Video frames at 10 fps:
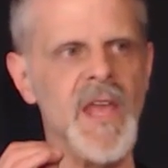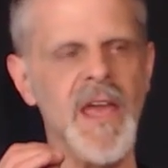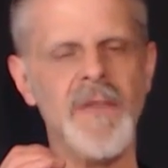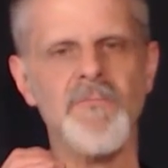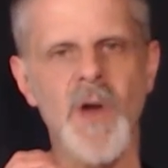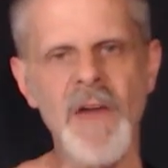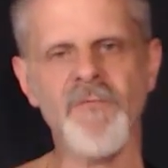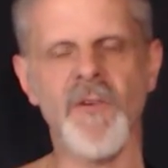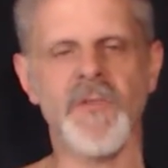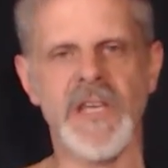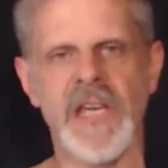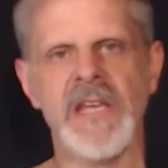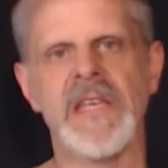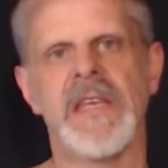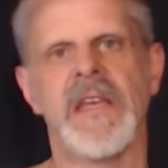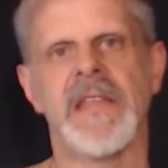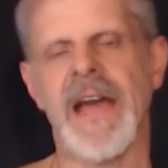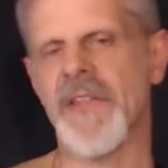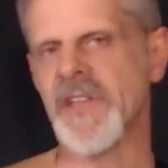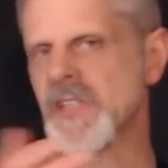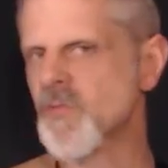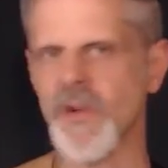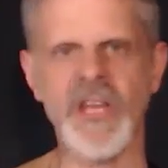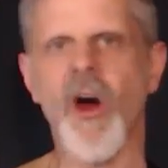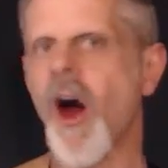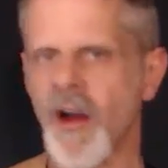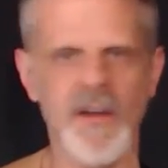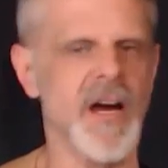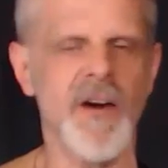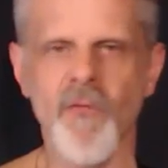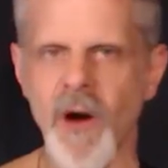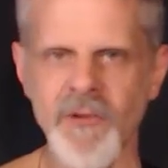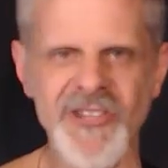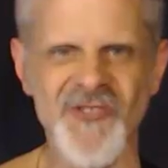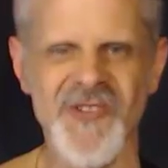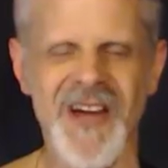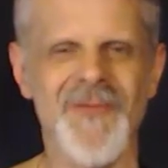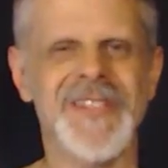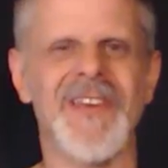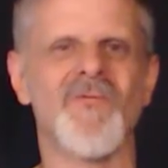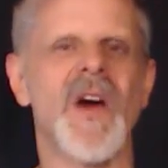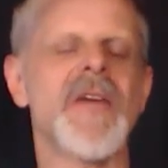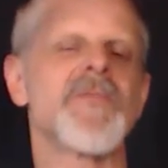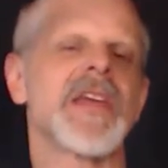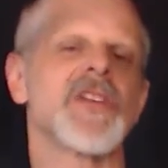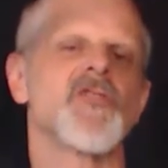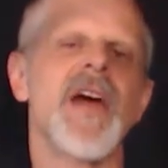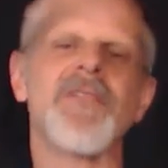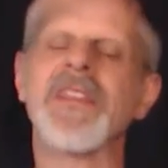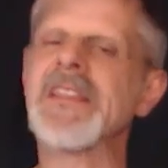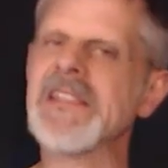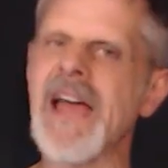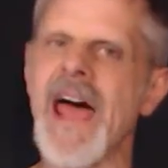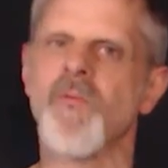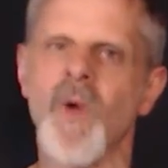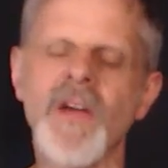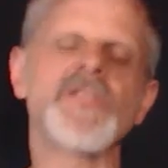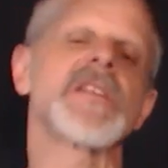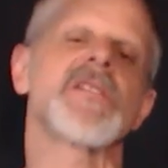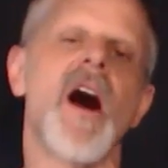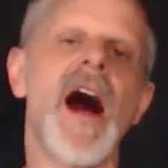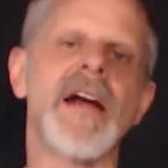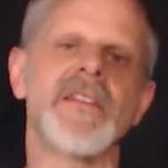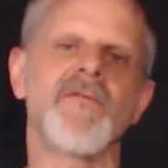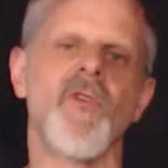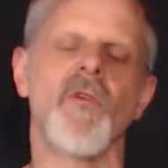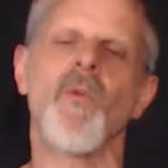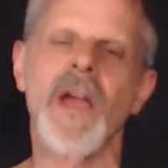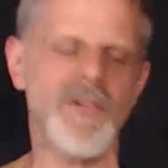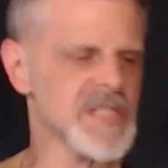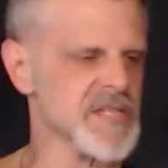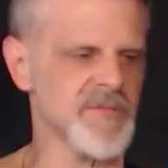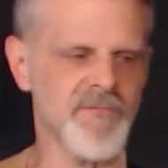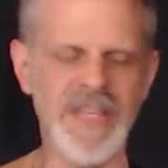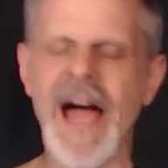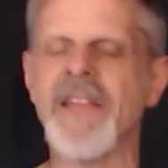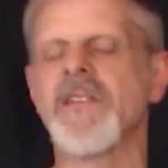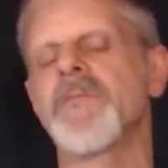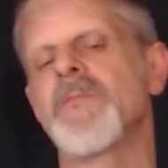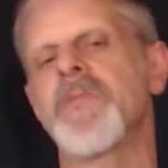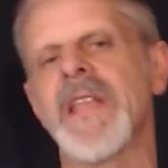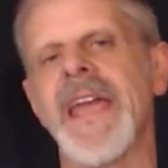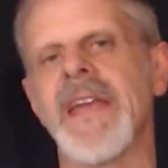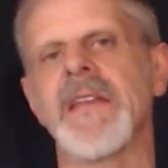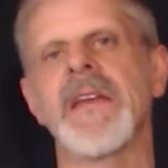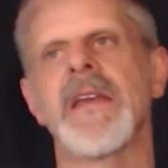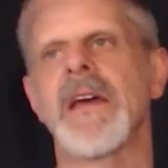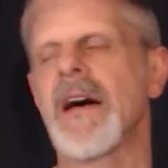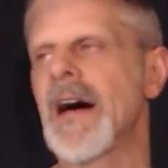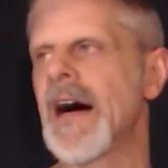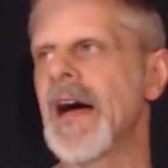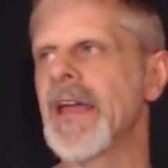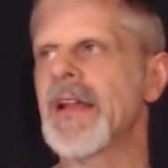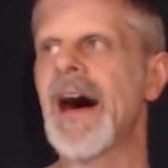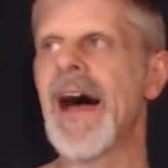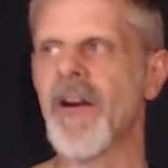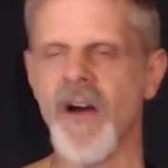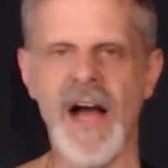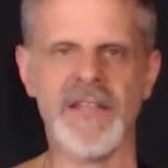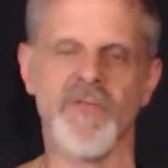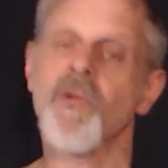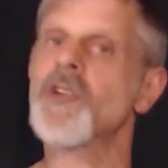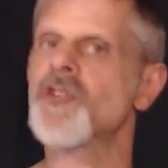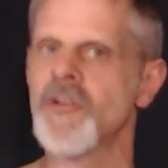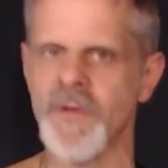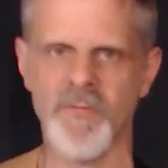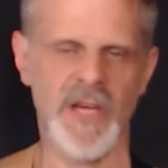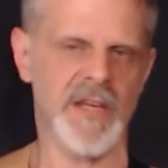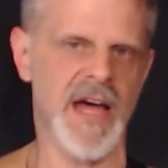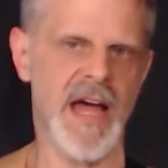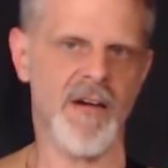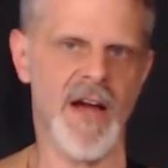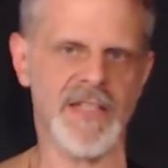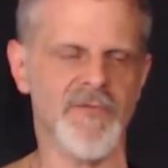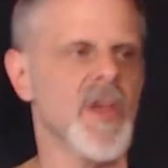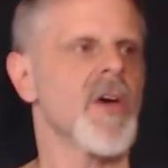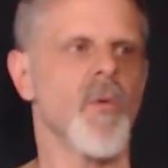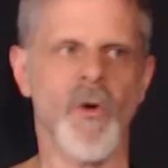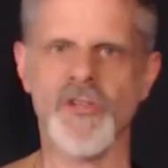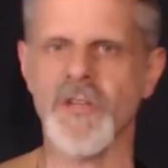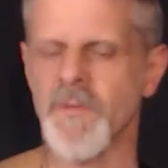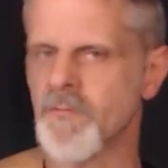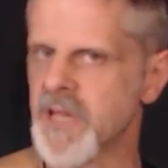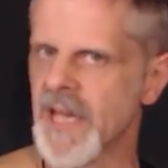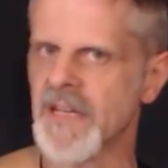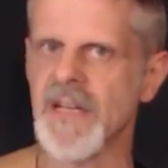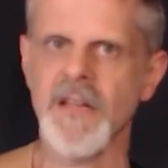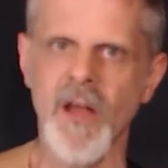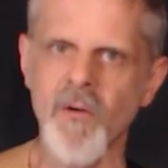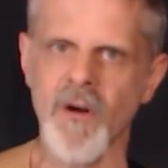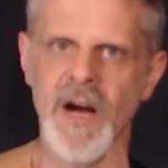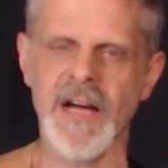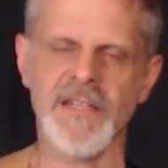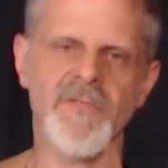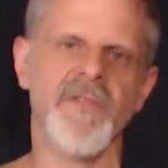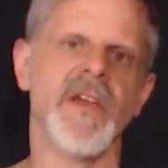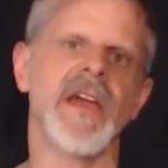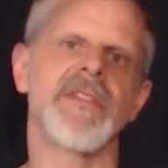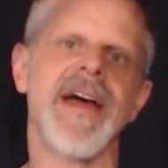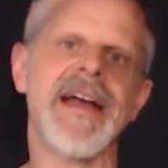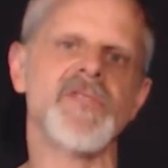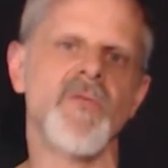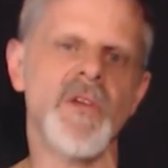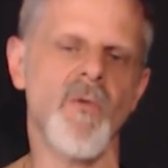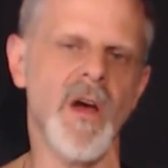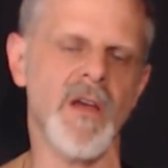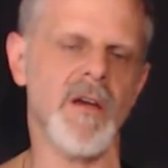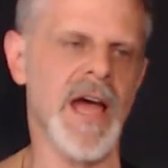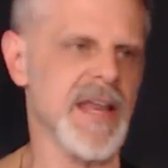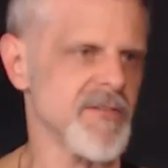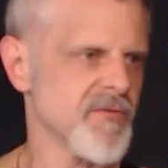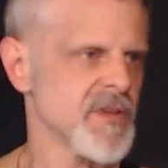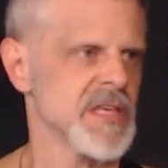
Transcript: and preferably, now this is where the art of what we do comes in, right? Because you have to decide, where's this octave going, where is this line going to be played in a higher octave? Where should it be played in a higher octave? Where should it be played in a lower octave? And that's where you want to kind of